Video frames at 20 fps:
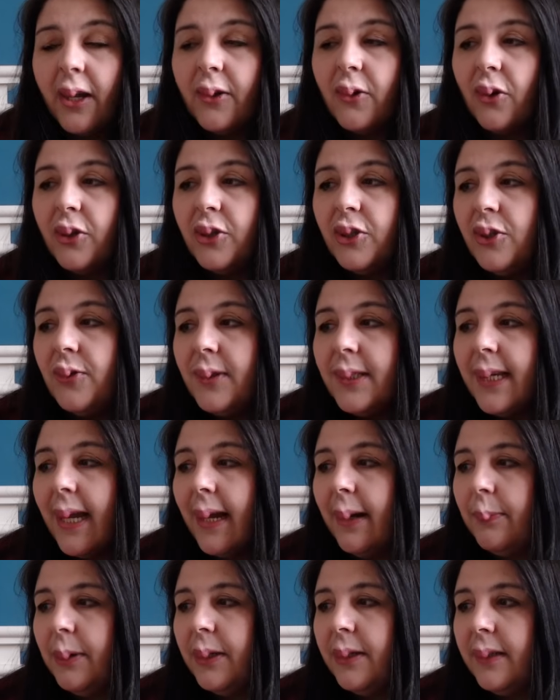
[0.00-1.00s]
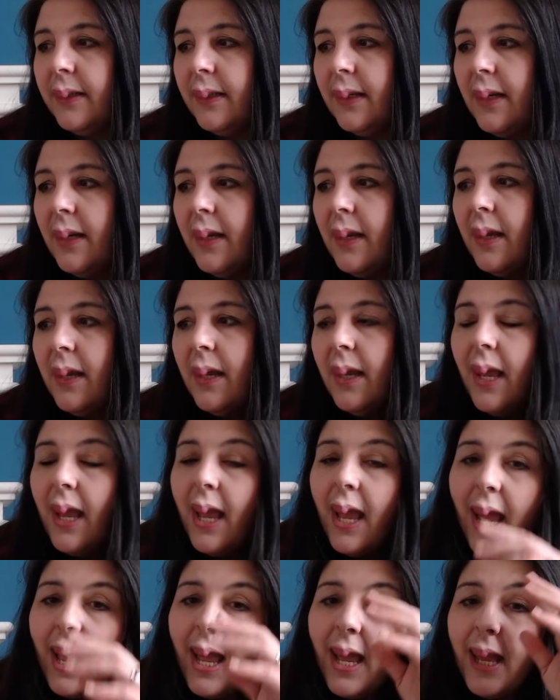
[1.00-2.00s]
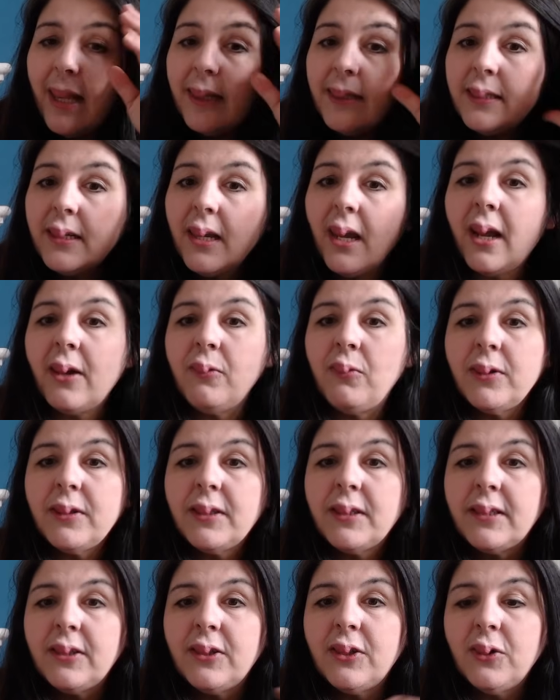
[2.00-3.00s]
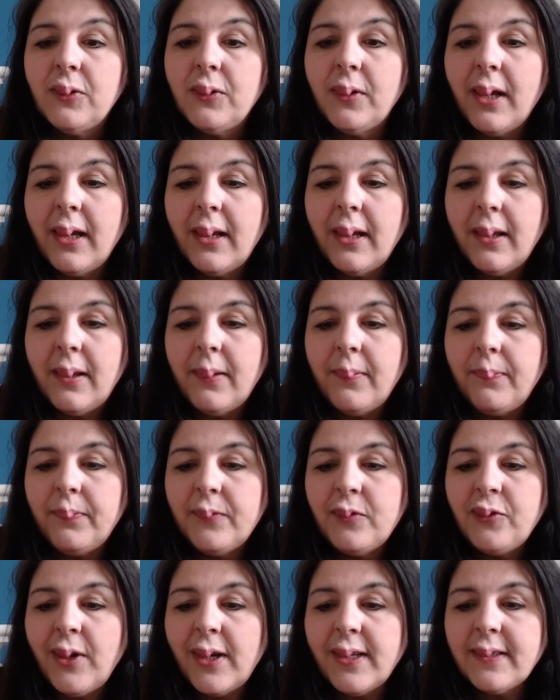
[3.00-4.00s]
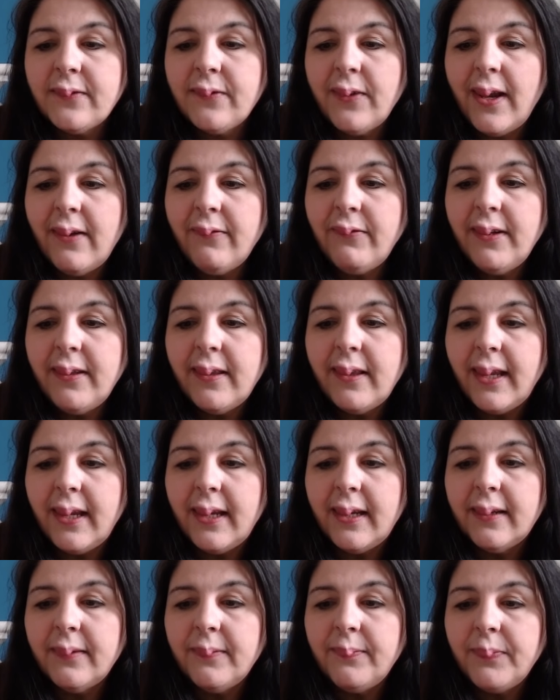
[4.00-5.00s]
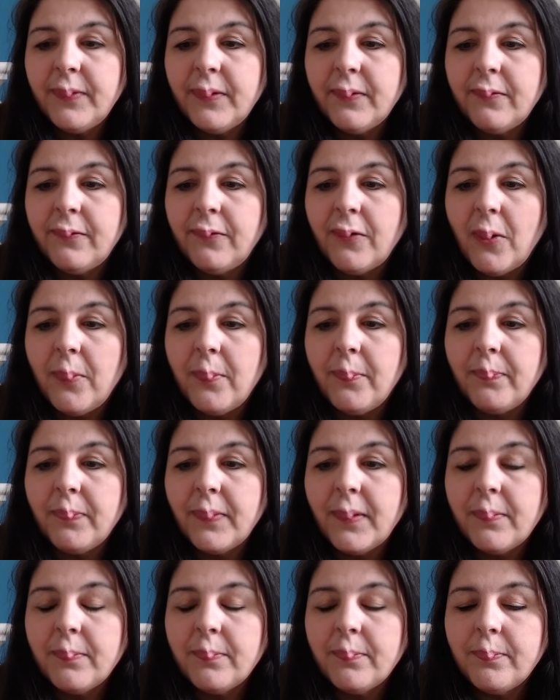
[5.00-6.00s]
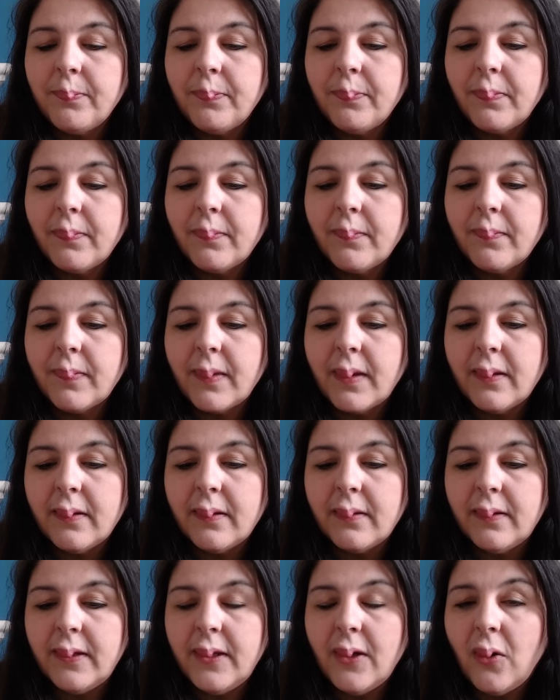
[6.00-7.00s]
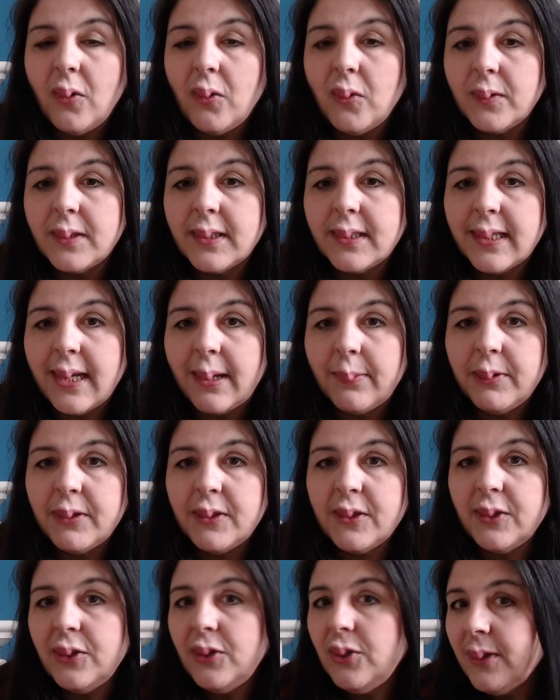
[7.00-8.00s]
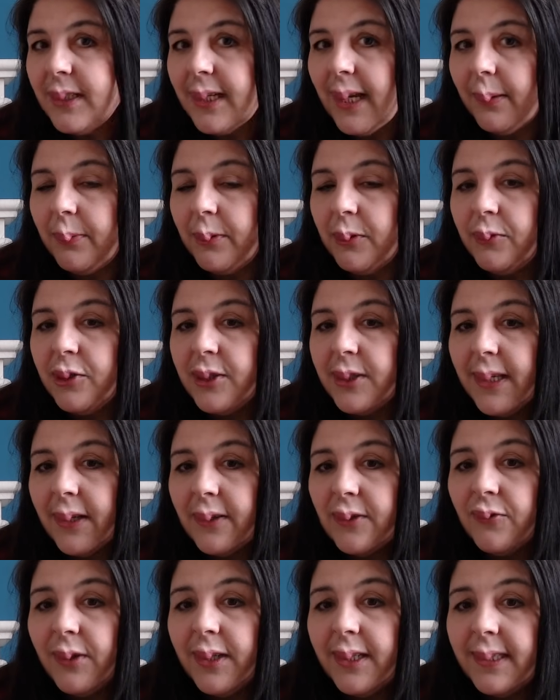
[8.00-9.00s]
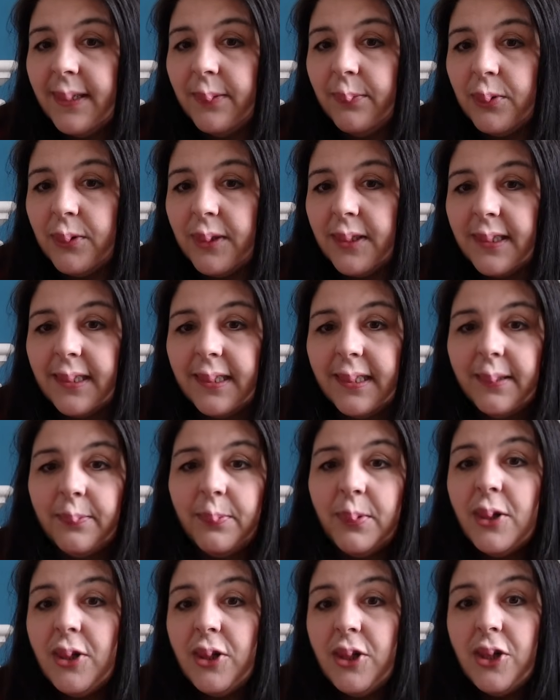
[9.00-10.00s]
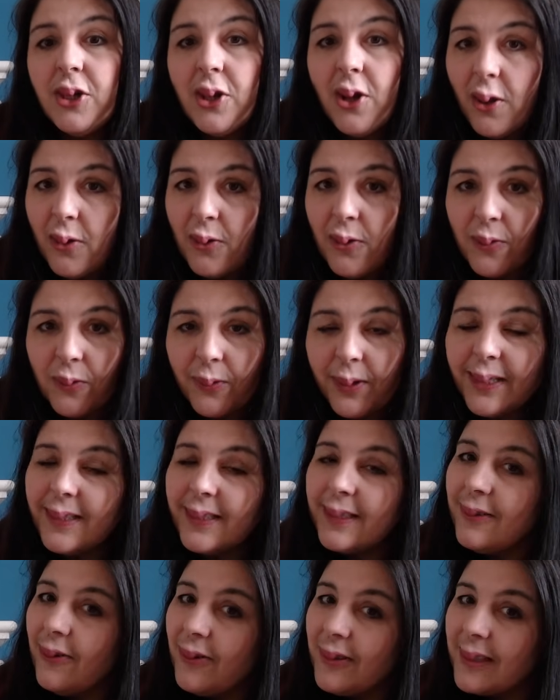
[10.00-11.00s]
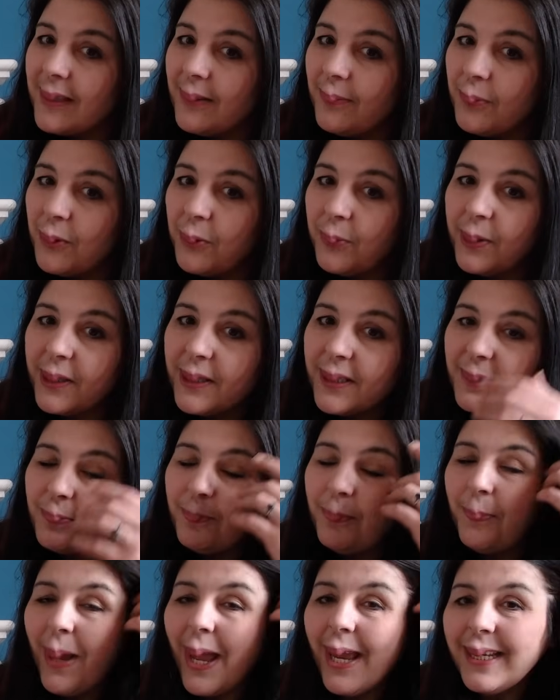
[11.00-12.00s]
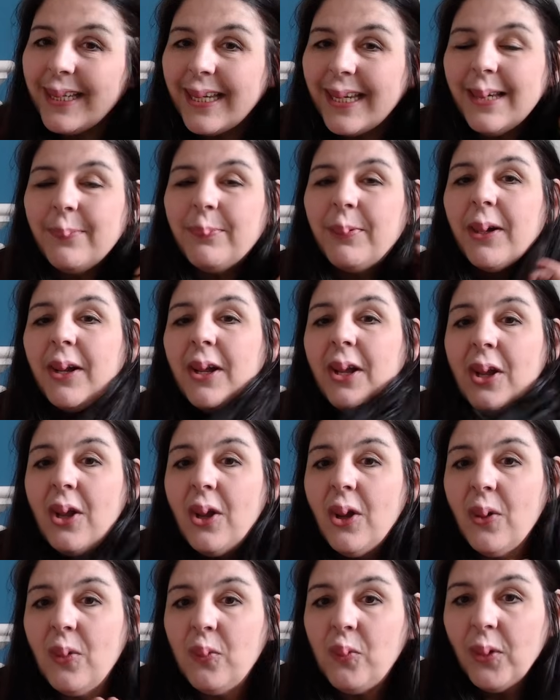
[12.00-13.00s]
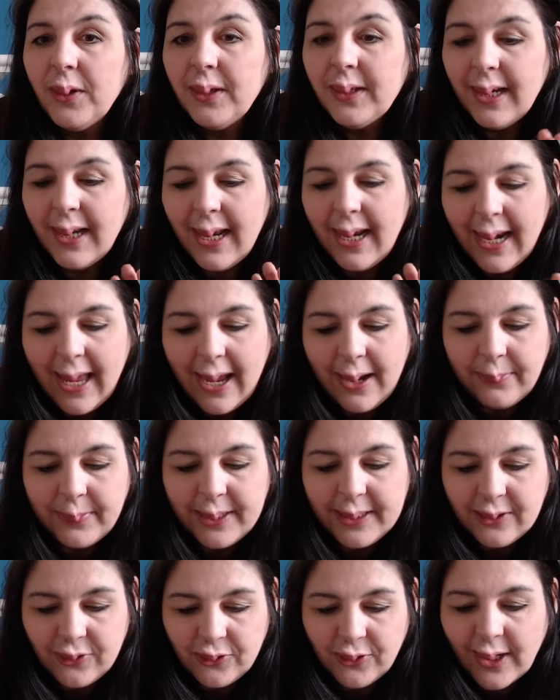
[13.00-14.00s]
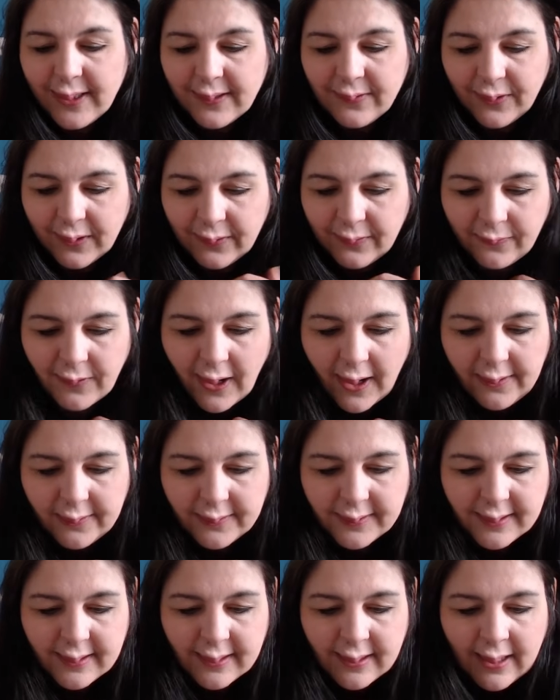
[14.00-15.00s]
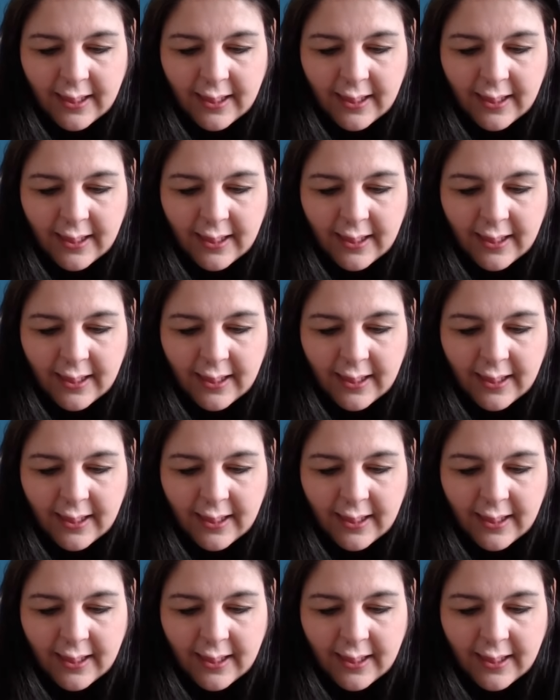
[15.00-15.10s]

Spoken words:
got a new tablet. And I wanted to transfer everything from the old tablet to the new tablet, which sounds really simple, doesn't it? But no, it's not simple, because Pattern Keeper wouldn't allow me to transfer the files,